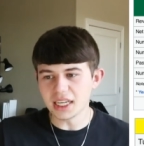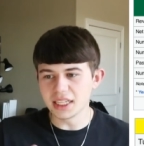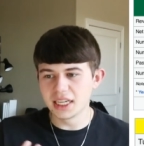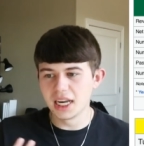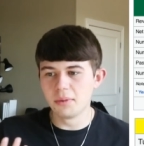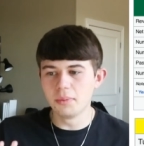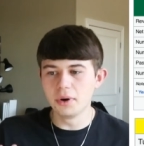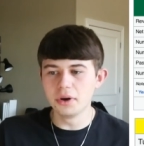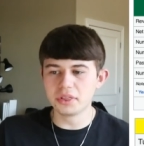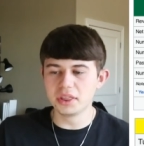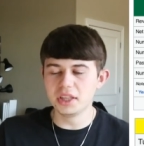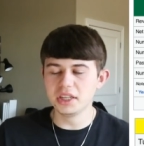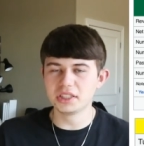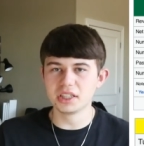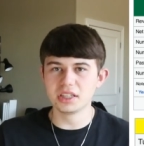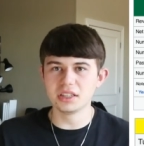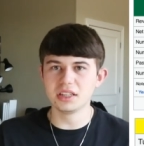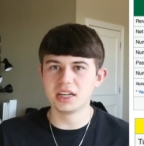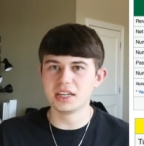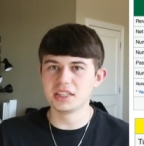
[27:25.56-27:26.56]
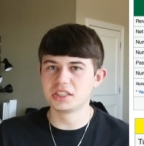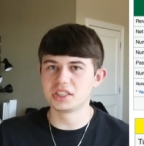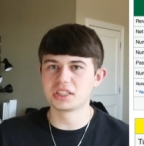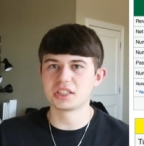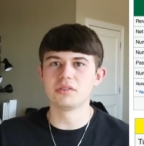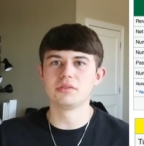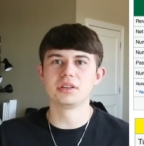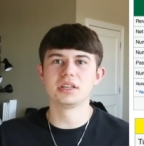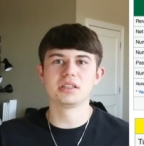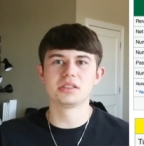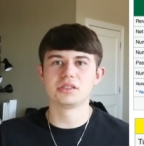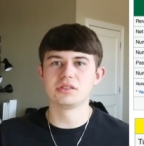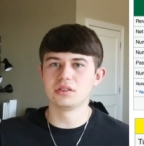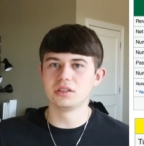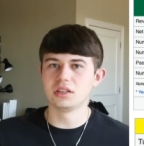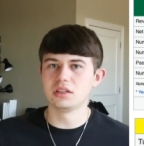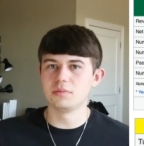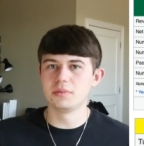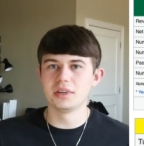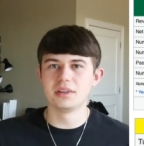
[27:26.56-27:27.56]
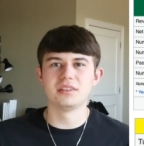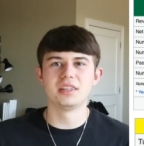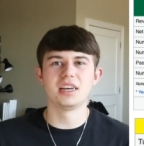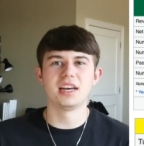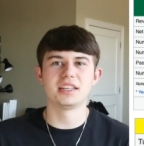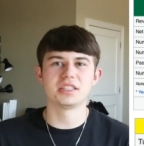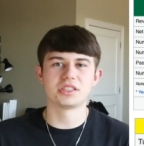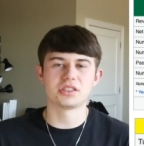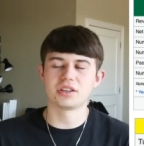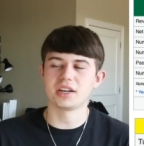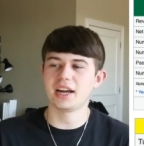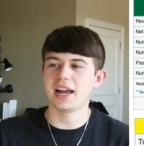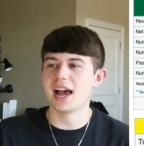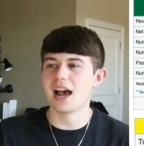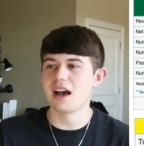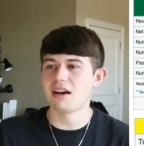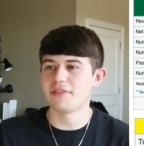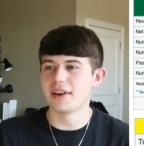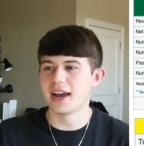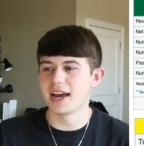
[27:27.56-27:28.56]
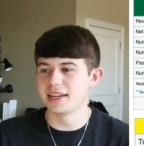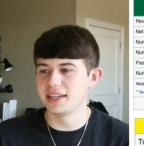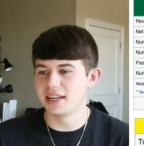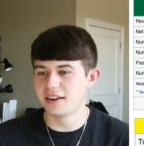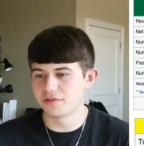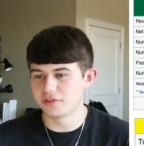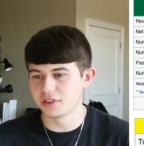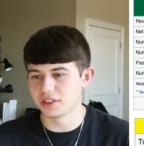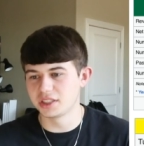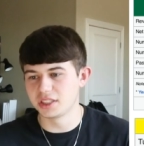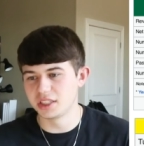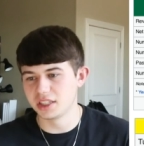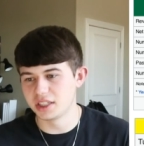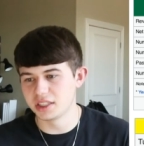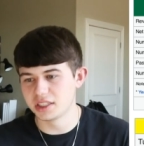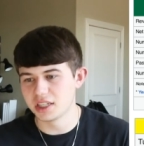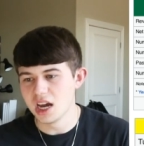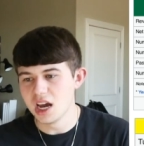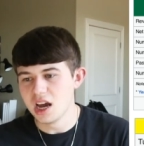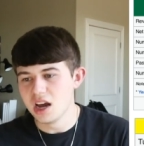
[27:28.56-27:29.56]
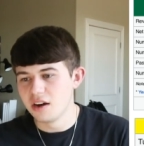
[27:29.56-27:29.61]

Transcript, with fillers: Now, both these airlines, just going into a little bit of the history, have had differences.